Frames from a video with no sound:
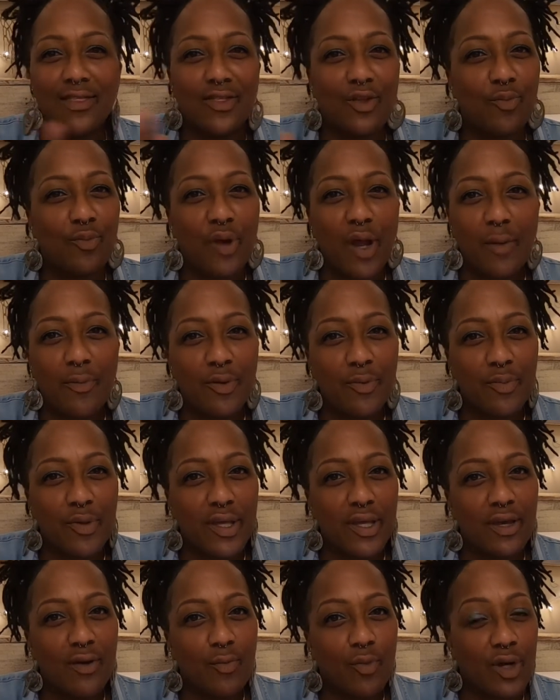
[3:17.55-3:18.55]
There'll probably
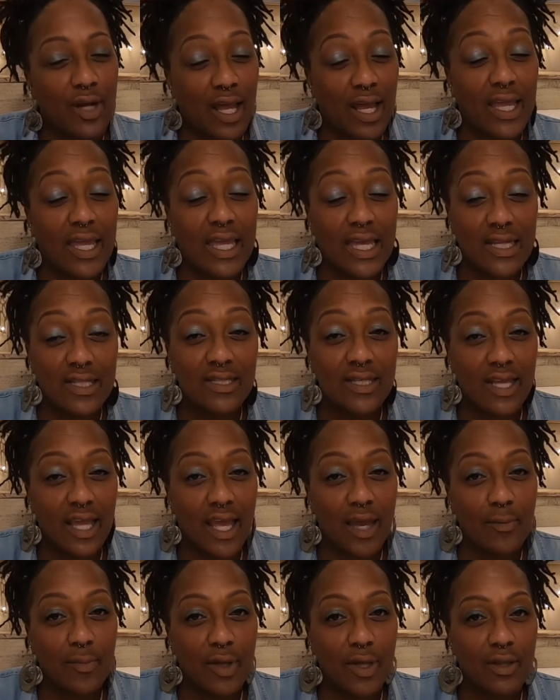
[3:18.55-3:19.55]
be, when I get to
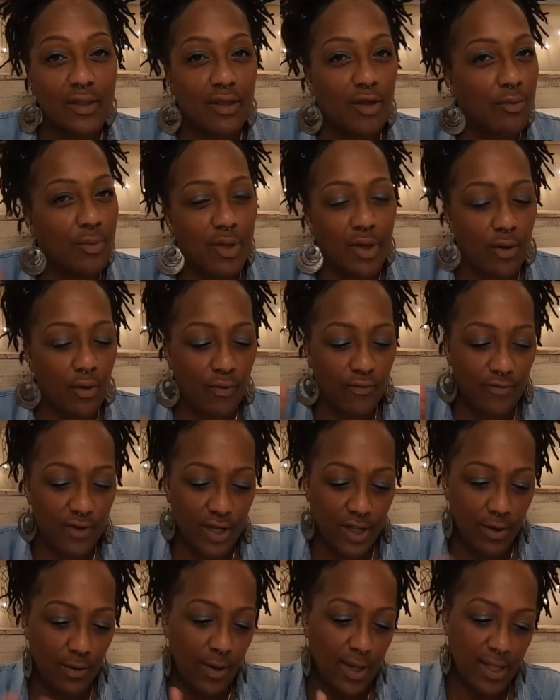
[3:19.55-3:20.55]
Gambia, there'll be a whole
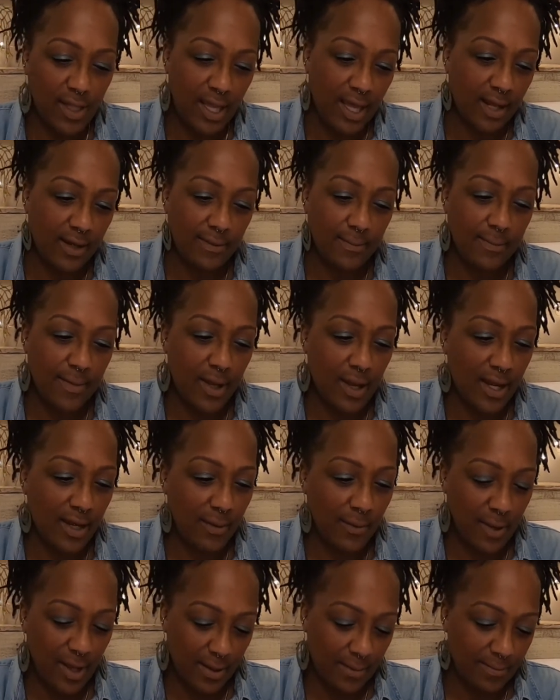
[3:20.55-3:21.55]
video on that.
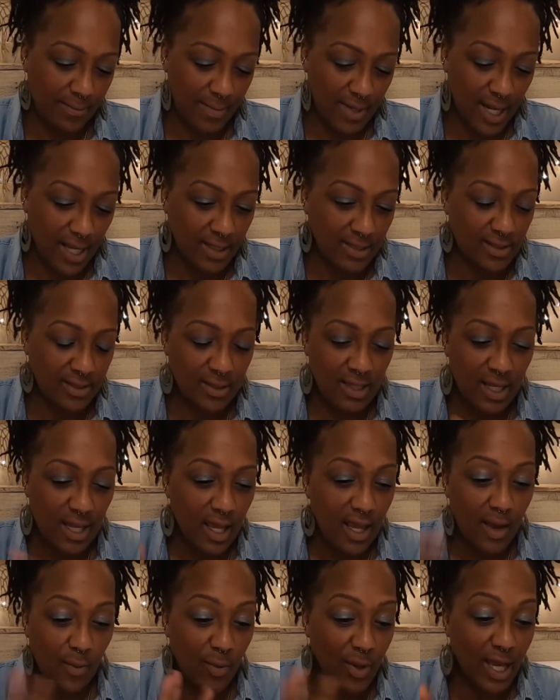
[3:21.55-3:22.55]
Anyway, next,
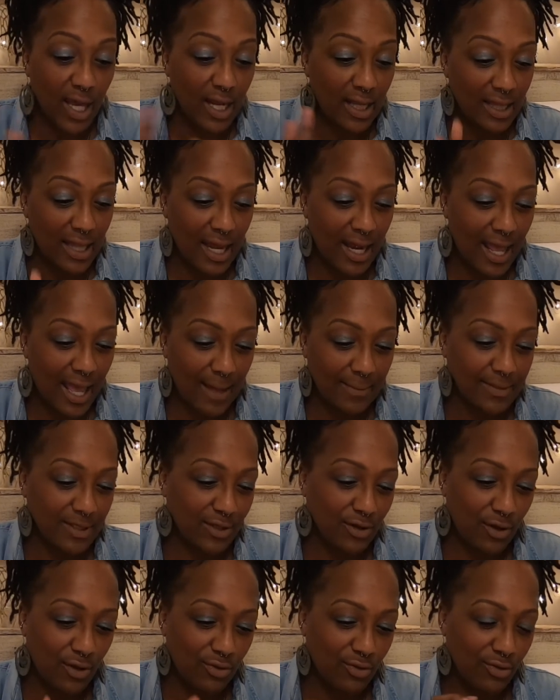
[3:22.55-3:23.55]
we got a lot of apps to
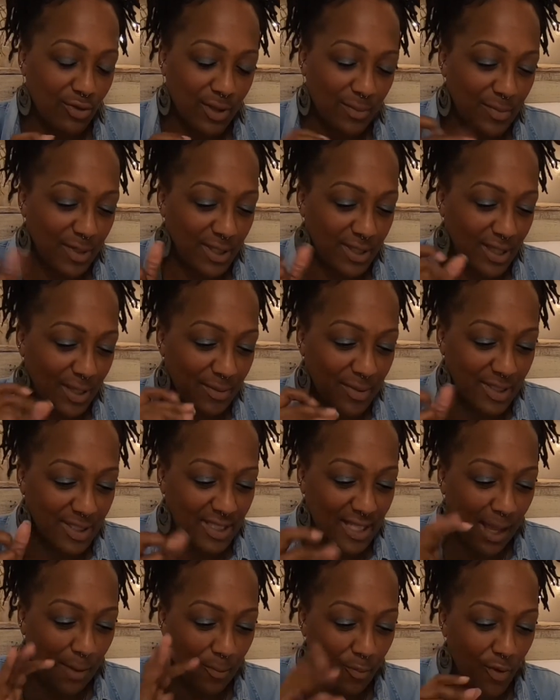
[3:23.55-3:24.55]
go through. Let me
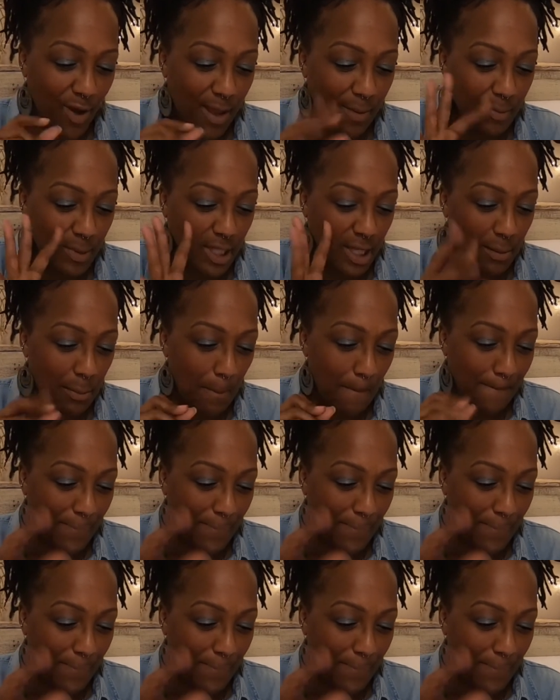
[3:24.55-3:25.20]
stop rambling.